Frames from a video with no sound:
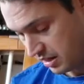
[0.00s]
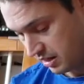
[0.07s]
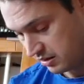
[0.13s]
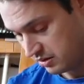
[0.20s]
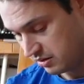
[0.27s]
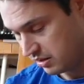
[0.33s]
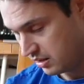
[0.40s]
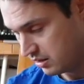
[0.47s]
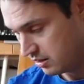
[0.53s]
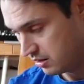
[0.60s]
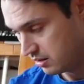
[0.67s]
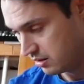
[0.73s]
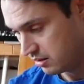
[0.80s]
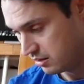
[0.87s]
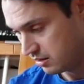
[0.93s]
Actually,
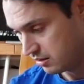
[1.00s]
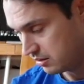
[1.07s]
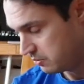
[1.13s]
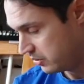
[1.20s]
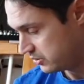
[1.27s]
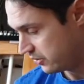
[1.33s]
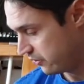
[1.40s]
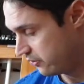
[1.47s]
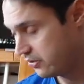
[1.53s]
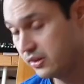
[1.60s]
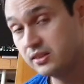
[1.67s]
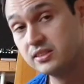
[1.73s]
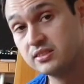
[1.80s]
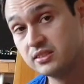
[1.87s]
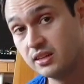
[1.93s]
we both feel
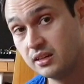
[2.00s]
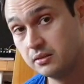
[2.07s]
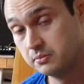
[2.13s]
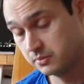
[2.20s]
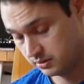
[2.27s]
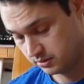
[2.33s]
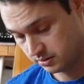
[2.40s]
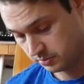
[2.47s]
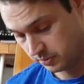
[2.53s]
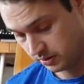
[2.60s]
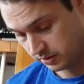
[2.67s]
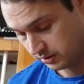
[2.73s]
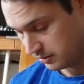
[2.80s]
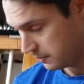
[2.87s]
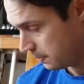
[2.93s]
the same in this
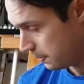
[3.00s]
point.